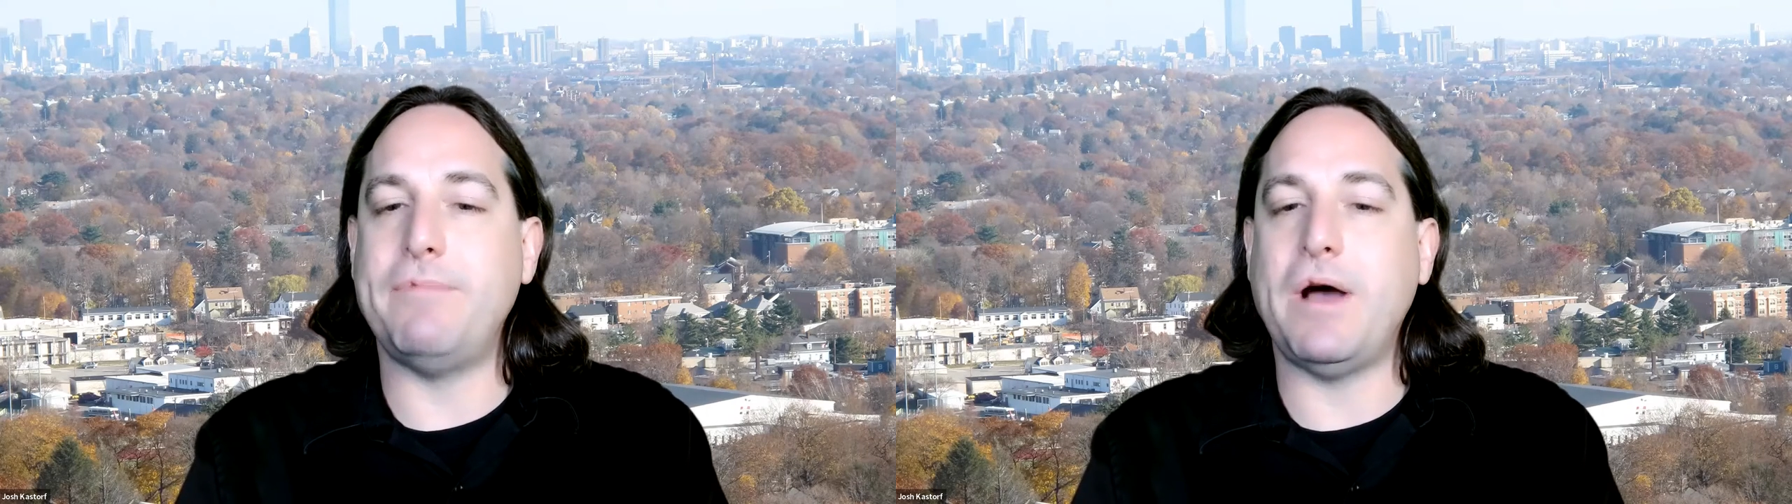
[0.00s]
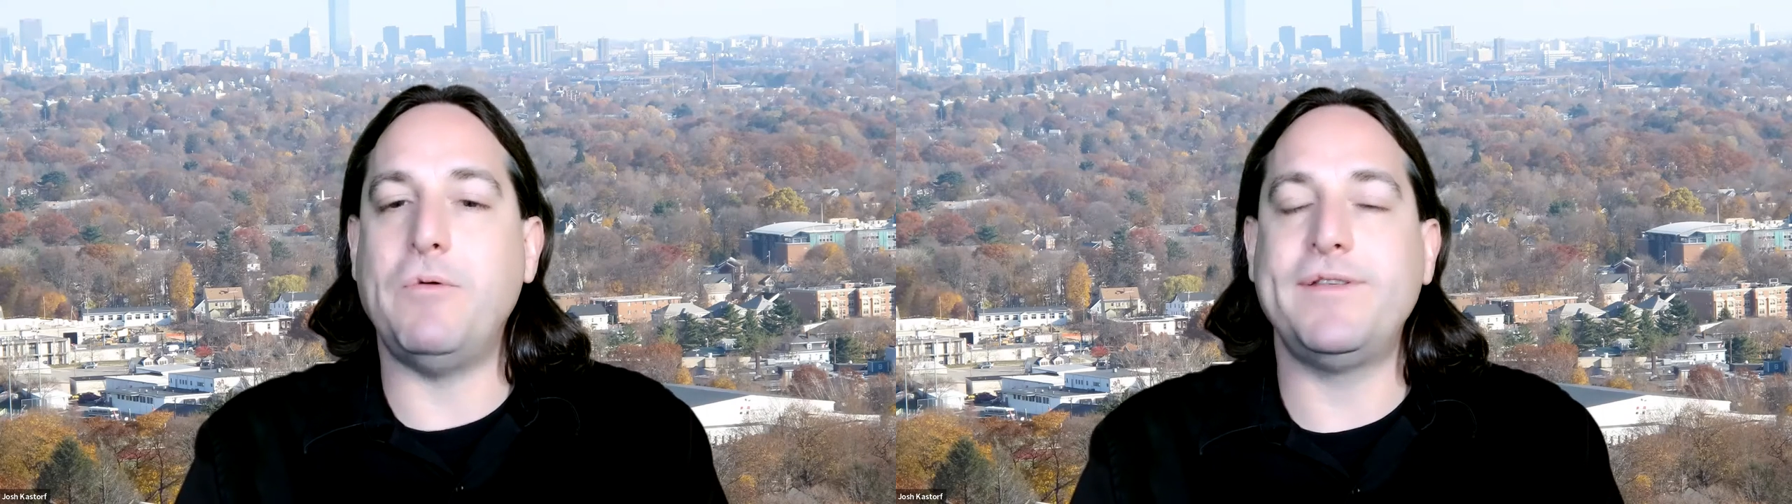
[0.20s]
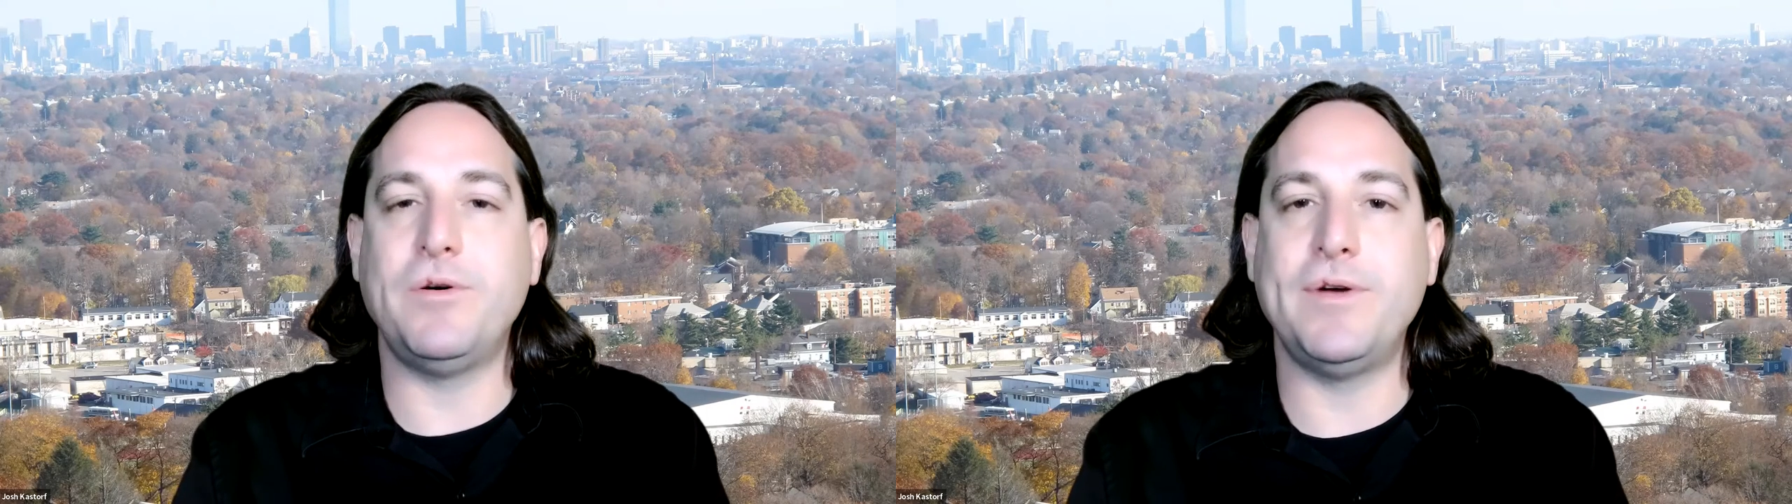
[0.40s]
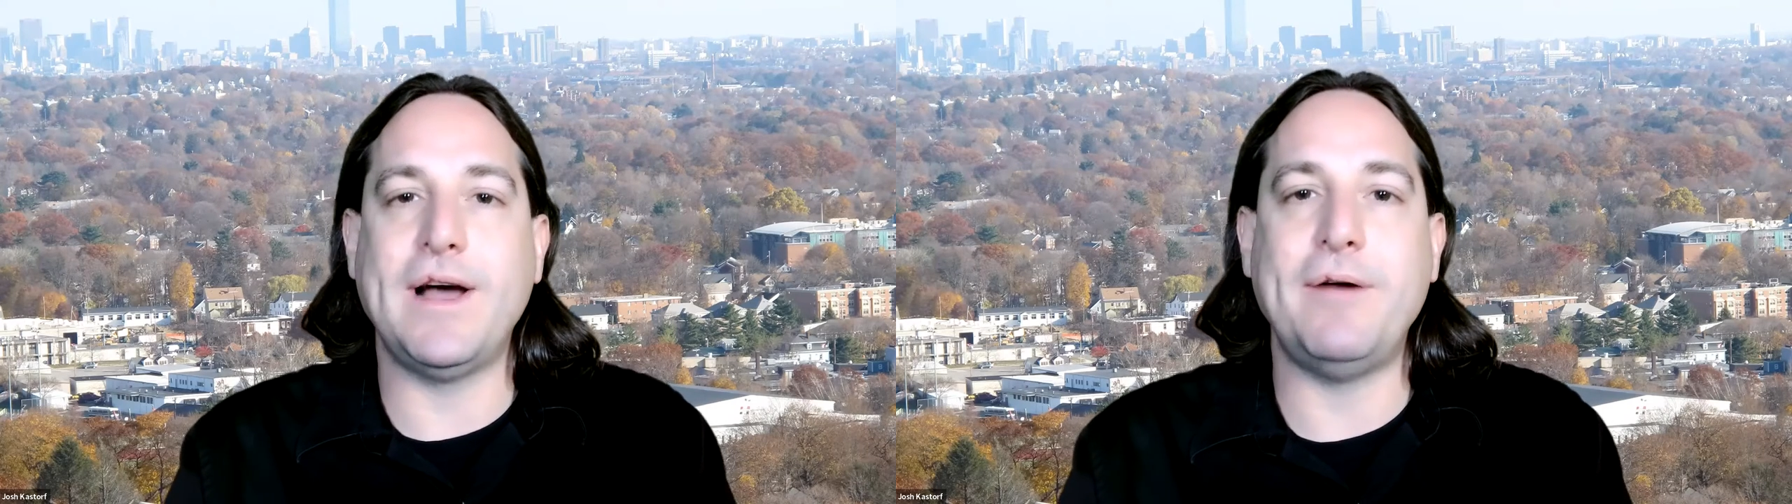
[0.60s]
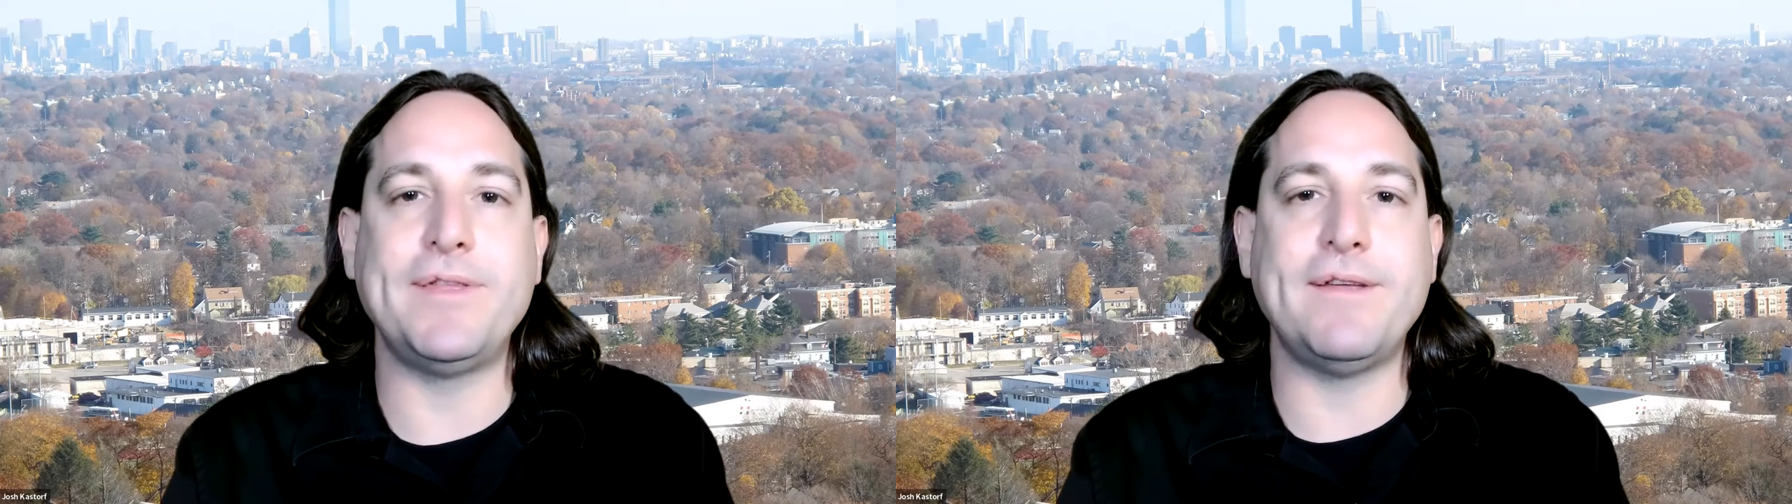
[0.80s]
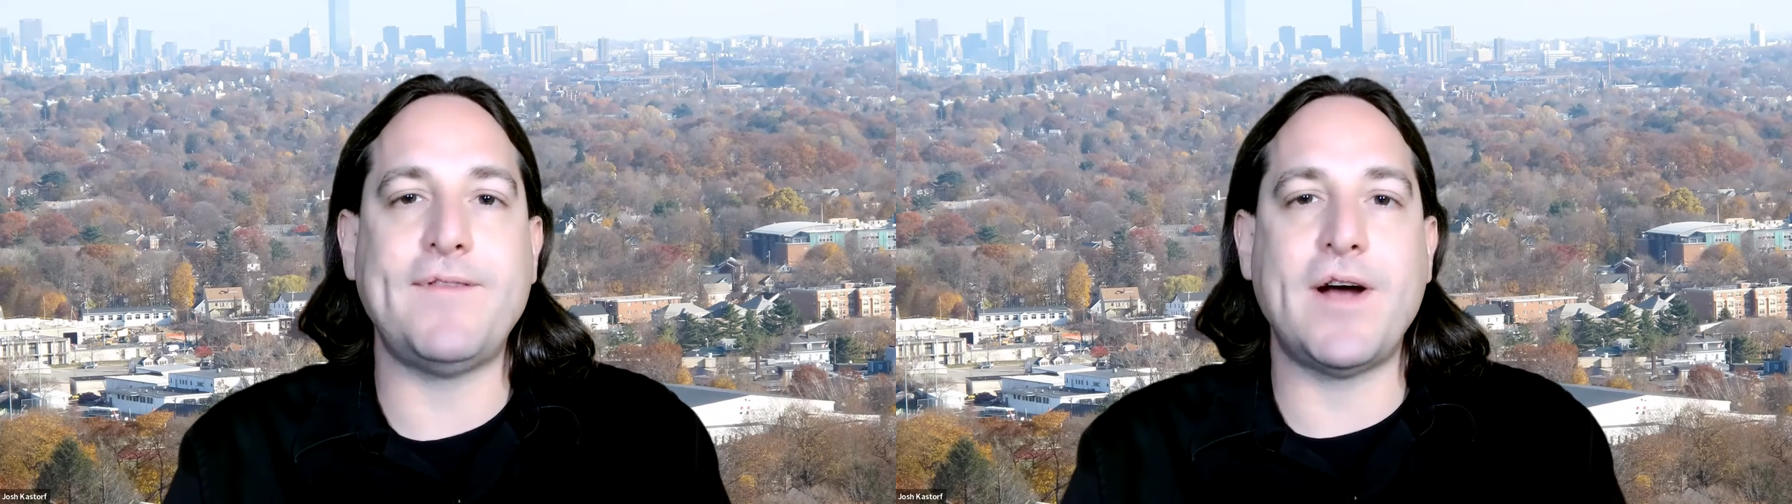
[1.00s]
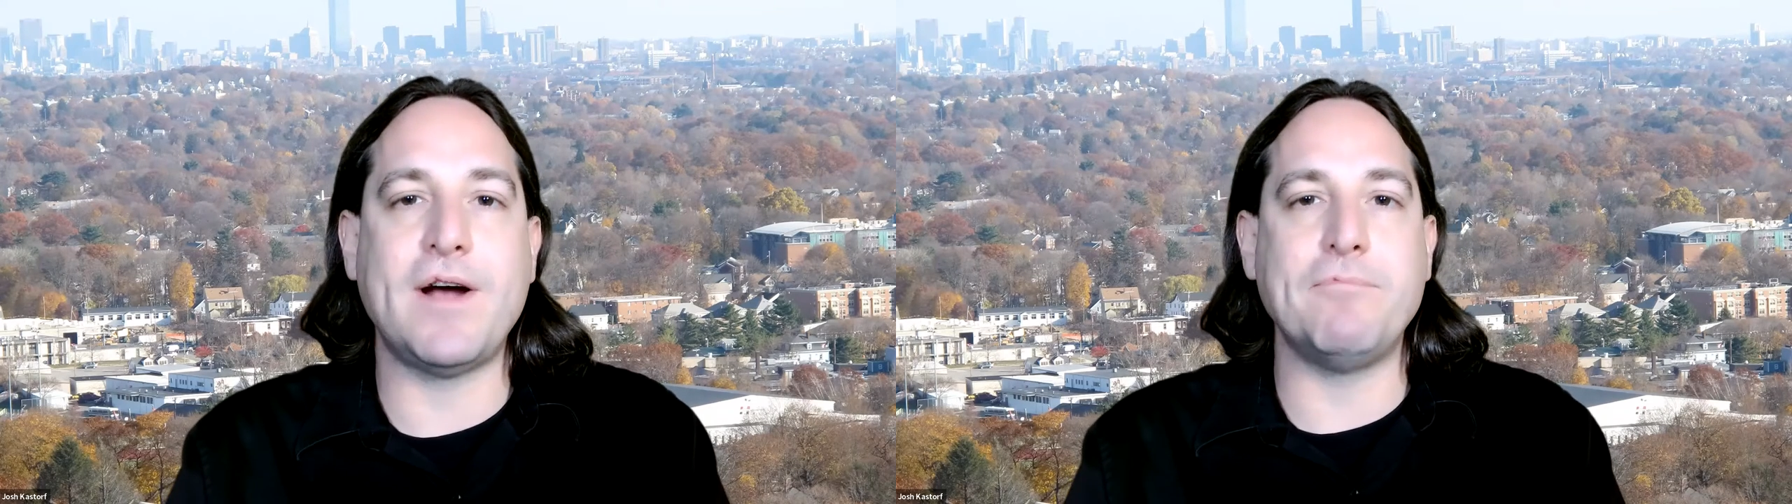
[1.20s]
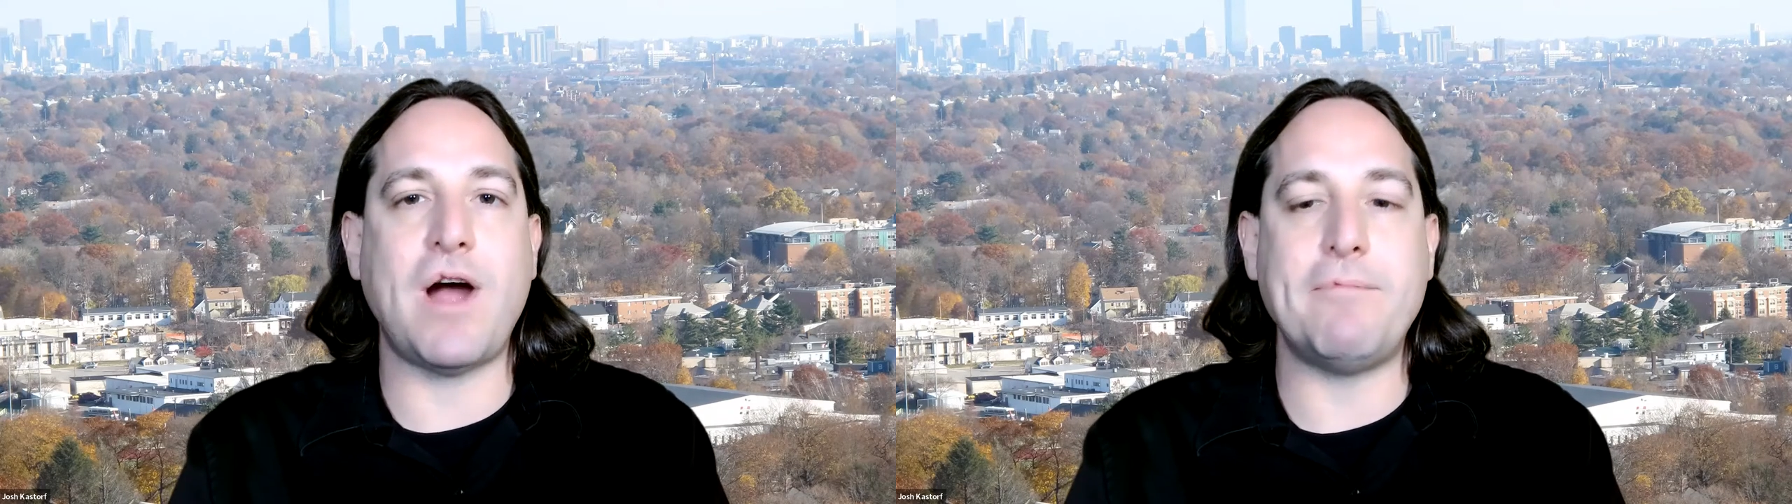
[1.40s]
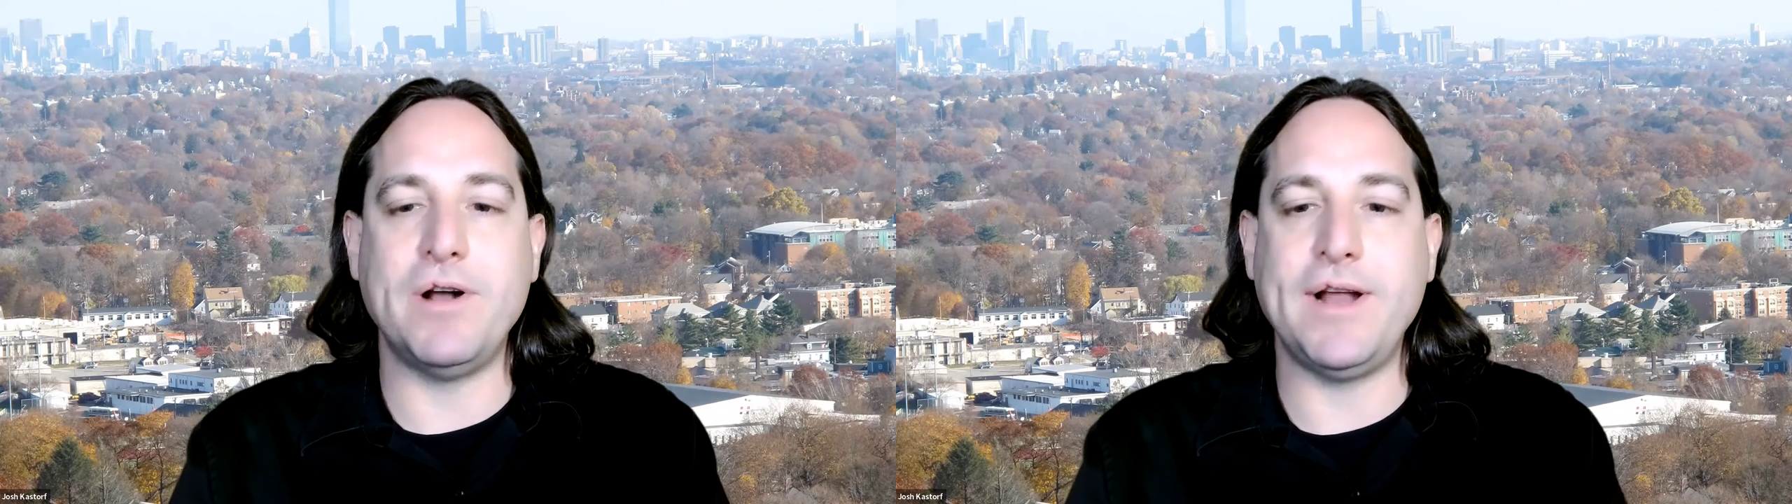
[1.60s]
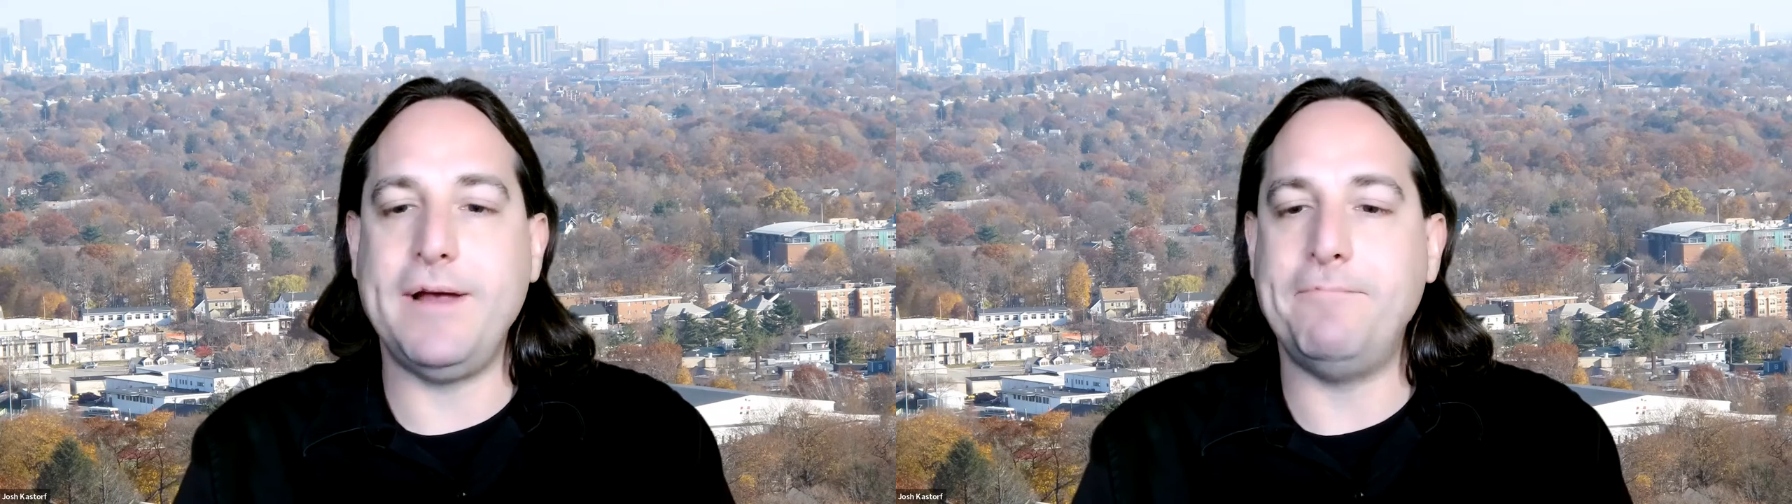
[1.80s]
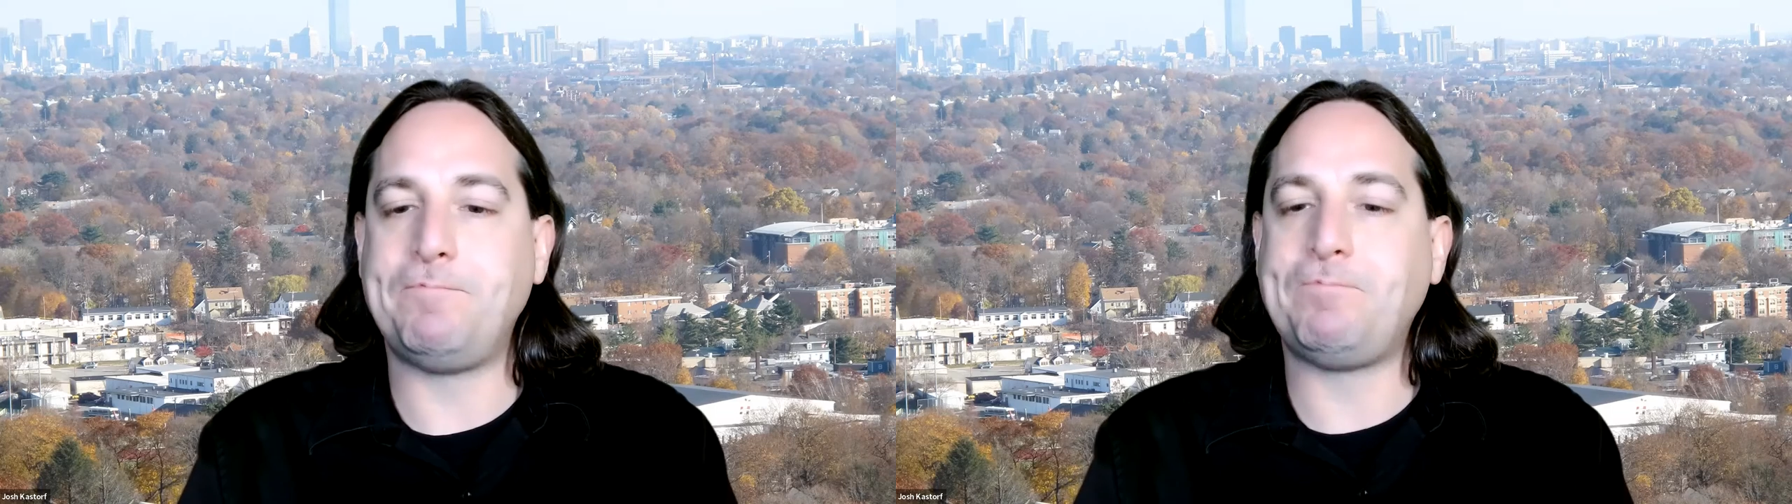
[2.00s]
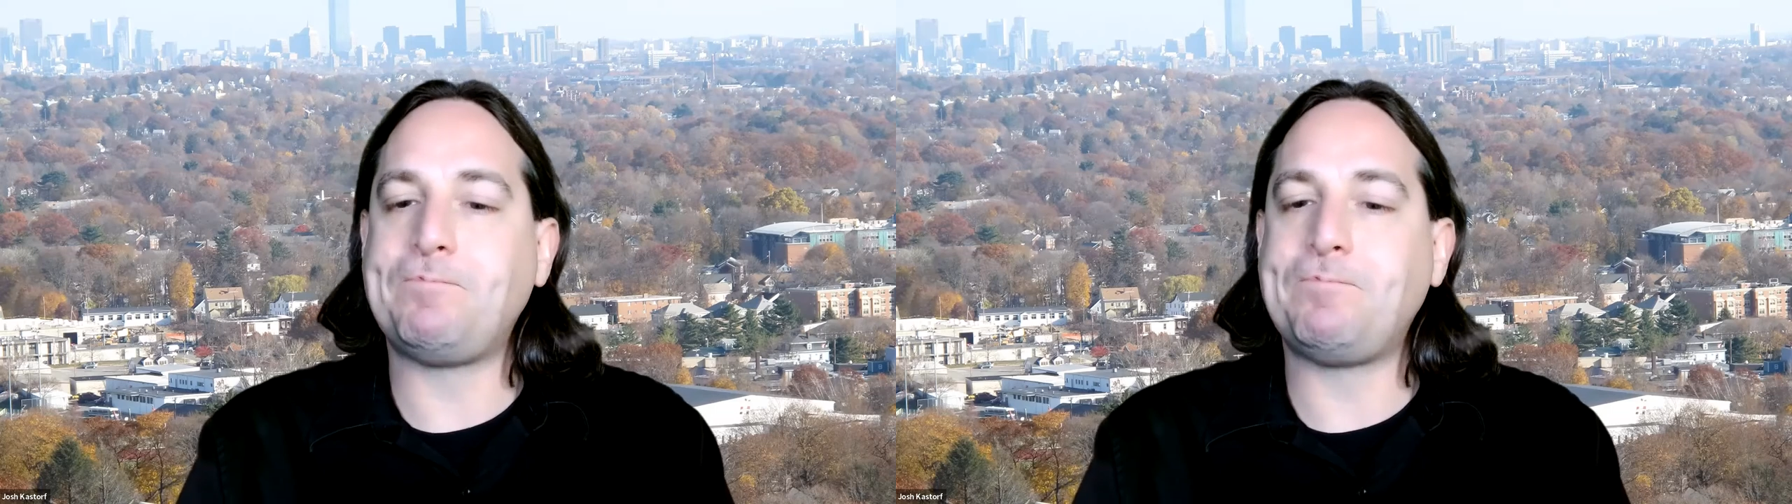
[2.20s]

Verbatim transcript: bit about what's going on with the farm property.